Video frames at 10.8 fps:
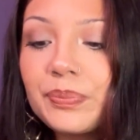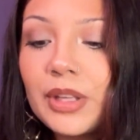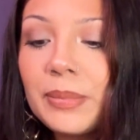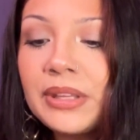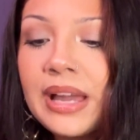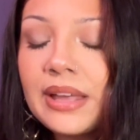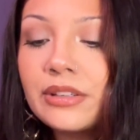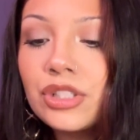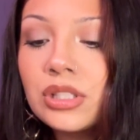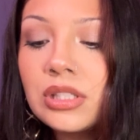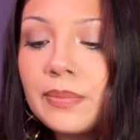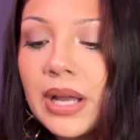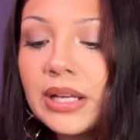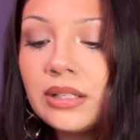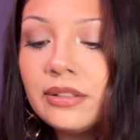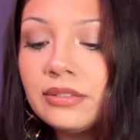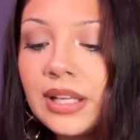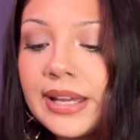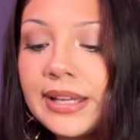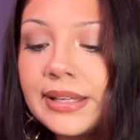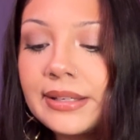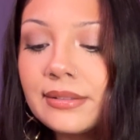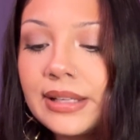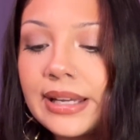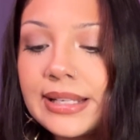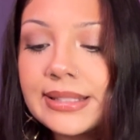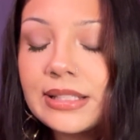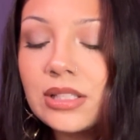but yeah, there's just some kind of like I said,